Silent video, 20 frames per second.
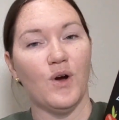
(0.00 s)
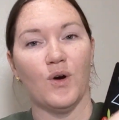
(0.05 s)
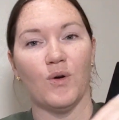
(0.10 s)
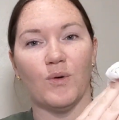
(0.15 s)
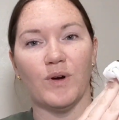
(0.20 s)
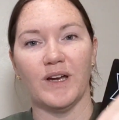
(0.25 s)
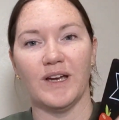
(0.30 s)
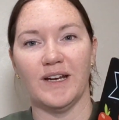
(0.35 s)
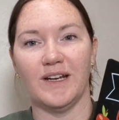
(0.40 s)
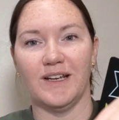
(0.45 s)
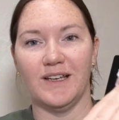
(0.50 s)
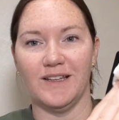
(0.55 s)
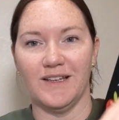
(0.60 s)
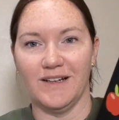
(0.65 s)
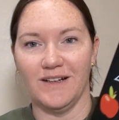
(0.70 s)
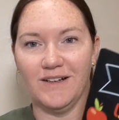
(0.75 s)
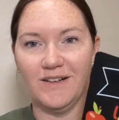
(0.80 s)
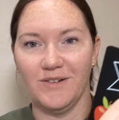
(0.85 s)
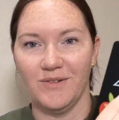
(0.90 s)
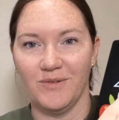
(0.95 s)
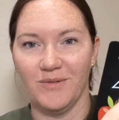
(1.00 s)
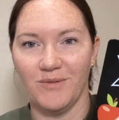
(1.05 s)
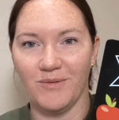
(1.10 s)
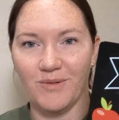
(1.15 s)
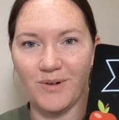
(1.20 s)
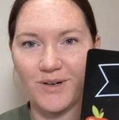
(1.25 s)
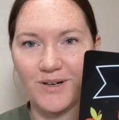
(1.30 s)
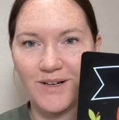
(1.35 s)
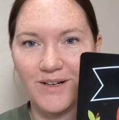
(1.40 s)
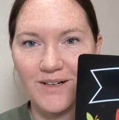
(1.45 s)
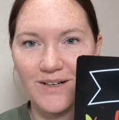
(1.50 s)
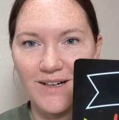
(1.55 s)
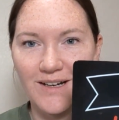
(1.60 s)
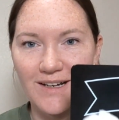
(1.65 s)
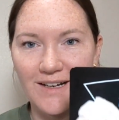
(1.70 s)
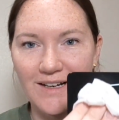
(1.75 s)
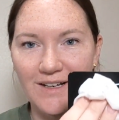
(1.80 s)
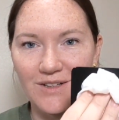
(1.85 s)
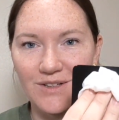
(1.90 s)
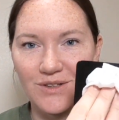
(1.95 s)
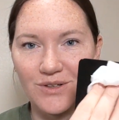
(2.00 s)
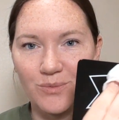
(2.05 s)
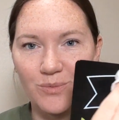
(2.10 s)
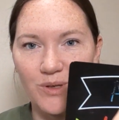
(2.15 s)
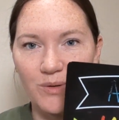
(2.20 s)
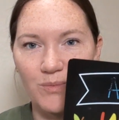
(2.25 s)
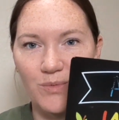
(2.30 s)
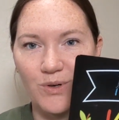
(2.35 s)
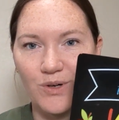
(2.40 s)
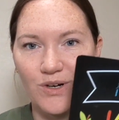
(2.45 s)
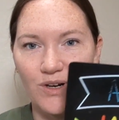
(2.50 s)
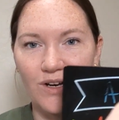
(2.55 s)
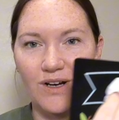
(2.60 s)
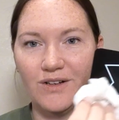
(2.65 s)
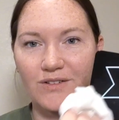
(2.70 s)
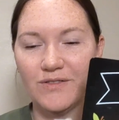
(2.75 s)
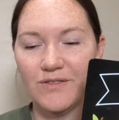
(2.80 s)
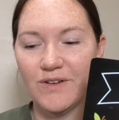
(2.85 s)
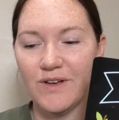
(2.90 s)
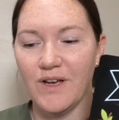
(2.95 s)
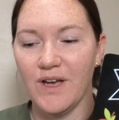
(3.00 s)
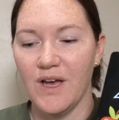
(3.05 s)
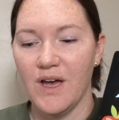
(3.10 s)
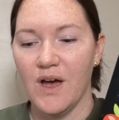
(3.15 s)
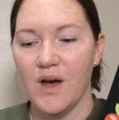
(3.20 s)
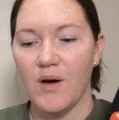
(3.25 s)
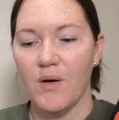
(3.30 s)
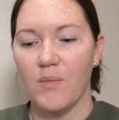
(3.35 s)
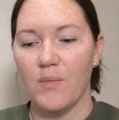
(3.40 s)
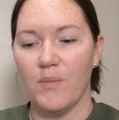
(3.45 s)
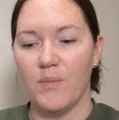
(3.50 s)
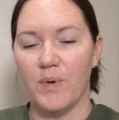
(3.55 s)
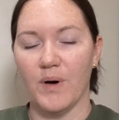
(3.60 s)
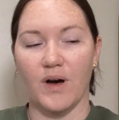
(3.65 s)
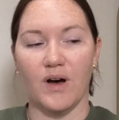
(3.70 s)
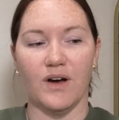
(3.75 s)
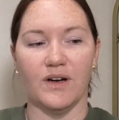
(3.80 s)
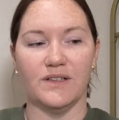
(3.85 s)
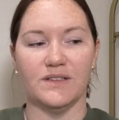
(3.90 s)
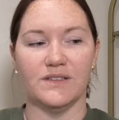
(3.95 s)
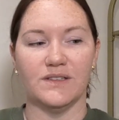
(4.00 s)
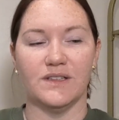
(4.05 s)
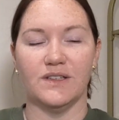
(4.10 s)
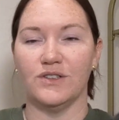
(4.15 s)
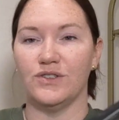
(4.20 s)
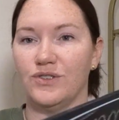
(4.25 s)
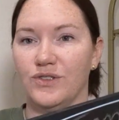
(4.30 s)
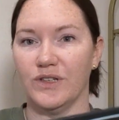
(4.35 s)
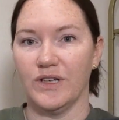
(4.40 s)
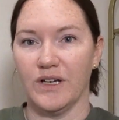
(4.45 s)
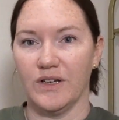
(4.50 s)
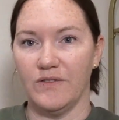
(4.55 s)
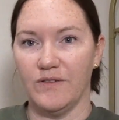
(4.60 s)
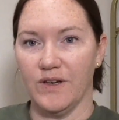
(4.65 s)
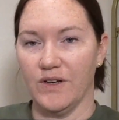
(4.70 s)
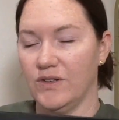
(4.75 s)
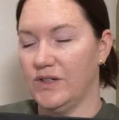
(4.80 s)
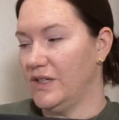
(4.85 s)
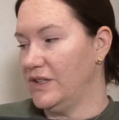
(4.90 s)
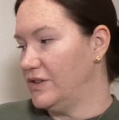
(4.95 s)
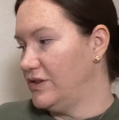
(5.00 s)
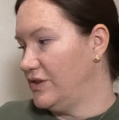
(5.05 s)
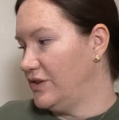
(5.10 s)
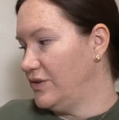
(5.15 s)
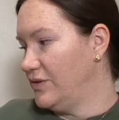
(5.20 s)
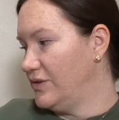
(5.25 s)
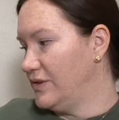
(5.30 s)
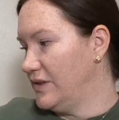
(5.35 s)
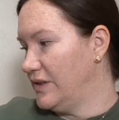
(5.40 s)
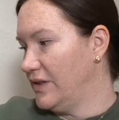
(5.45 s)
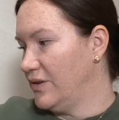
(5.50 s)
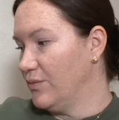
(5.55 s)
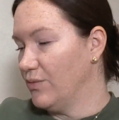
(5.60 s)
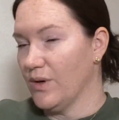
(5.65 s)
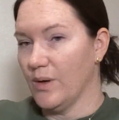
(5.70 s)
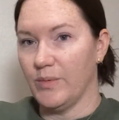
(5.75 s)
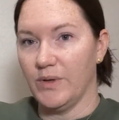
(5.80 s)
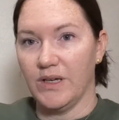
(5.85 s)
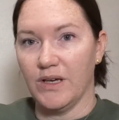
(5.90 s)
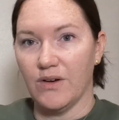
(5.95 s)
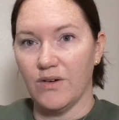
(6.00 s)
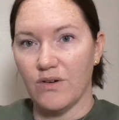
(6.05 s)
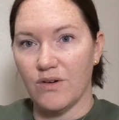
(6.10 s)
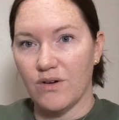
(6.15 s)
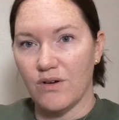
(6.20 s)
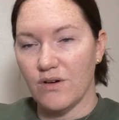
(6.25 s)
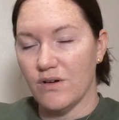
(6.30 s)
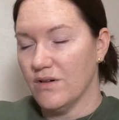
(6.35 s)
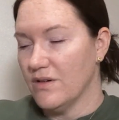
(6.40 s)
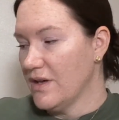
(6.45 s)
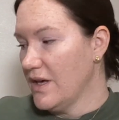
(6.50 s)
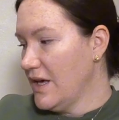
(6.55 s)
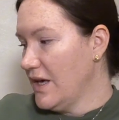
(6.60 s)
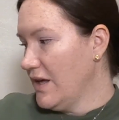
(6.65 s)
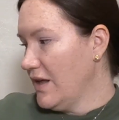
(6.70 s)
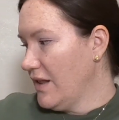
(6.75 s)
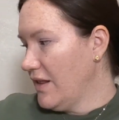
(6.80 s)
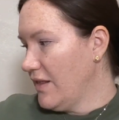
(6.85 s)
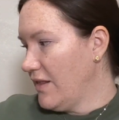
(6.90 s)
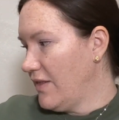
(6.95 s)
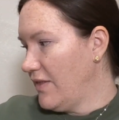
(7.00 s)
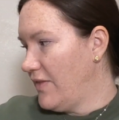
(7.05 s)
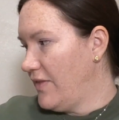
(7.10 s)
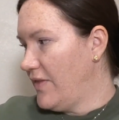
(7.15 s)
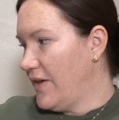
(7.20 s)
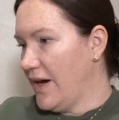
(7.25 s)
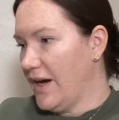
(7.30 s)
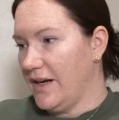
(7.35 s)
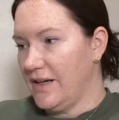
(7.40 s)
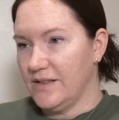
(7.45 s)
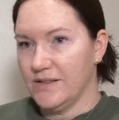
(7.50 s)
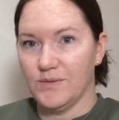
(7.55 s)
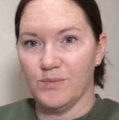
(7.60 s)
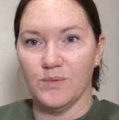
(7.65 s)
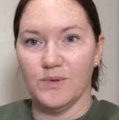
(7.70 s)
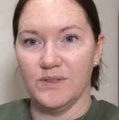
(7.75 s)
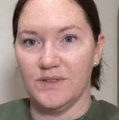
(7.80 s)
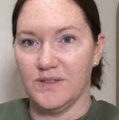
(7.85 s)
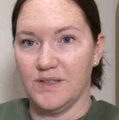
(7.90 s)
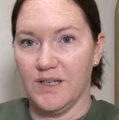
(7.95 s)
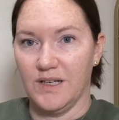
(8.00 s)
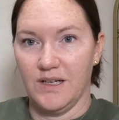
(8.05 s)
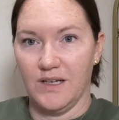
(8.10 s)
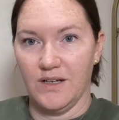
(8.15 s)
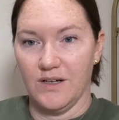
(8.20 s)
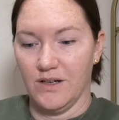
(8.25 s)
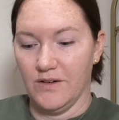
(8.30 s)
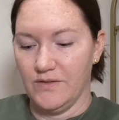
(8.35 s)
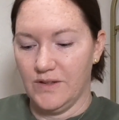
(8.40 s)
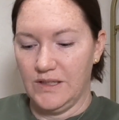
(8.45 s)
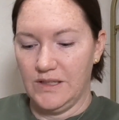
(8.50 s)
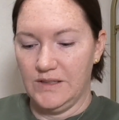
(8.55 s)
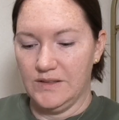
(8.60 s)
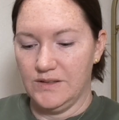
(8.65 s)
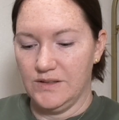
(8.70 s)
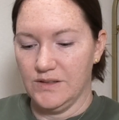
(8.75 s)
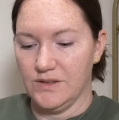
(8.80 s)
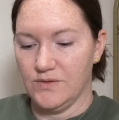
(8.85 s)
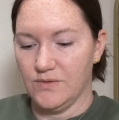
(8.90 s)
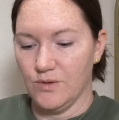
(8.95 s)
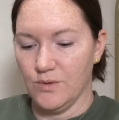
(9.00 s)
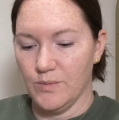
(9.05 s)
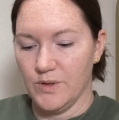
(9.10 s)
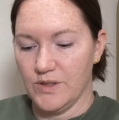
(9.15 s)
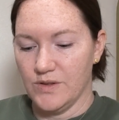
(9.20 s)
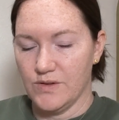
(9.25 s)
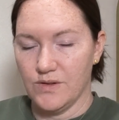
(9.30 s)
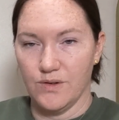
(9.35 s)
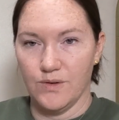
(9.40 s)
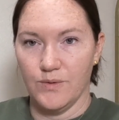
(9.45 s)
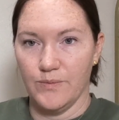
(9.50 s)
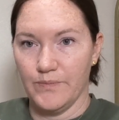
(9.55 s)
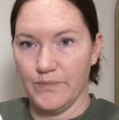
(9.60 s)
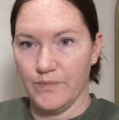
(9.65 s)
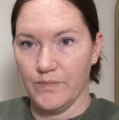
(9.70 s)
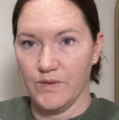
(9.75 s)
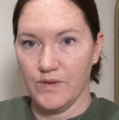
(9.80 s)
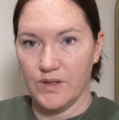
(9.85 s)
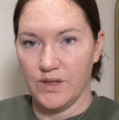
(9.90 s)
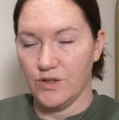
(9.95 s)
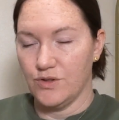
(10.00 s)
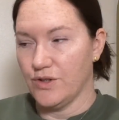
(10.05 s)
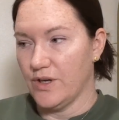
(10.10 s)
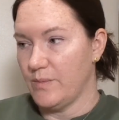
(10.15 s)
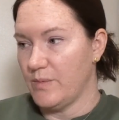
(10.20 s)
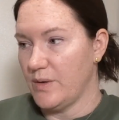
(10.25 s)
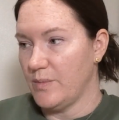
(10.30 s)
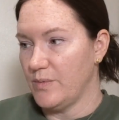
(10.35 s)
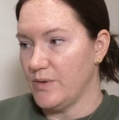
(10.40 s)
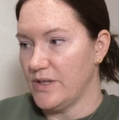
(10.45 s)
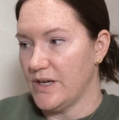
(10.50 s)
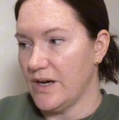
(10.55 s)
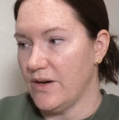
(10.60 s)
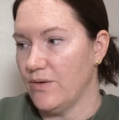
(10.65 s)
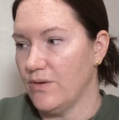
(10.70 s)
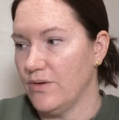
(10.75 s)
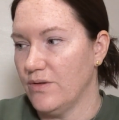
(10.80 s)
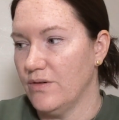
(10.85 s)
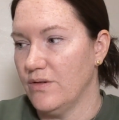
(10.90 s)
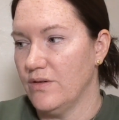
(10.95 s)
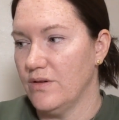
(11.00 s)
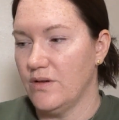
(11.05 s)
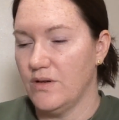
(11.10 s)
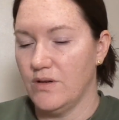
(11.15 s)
we're getting there. We're getting a little bit more off. But honestly, the trick I found is using rubbing alcohol. That is what's getting it off the easiest for me. So take a dry paper towel,